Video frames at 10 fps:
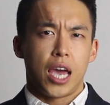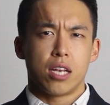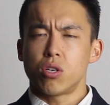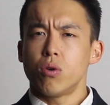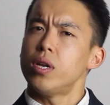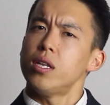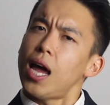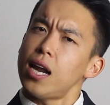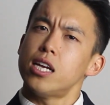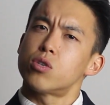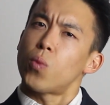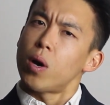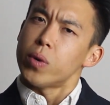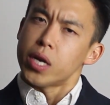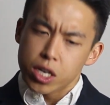And so that is
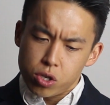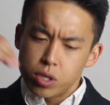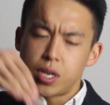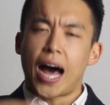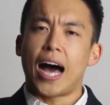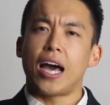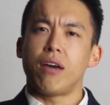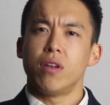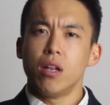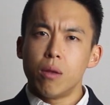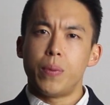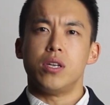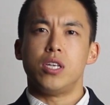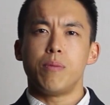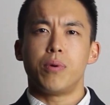what we need to dive a little
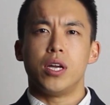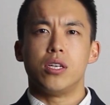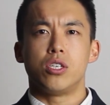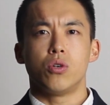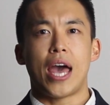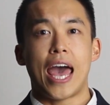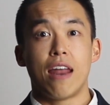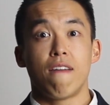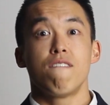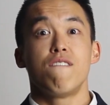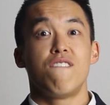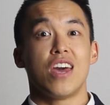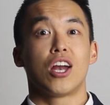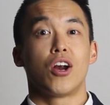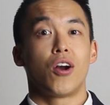bit deeper into and
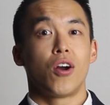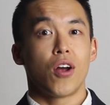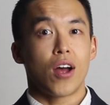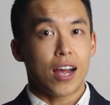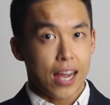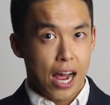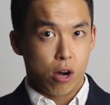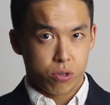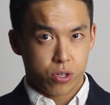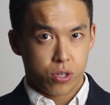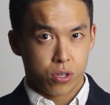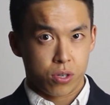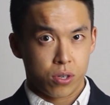figure out.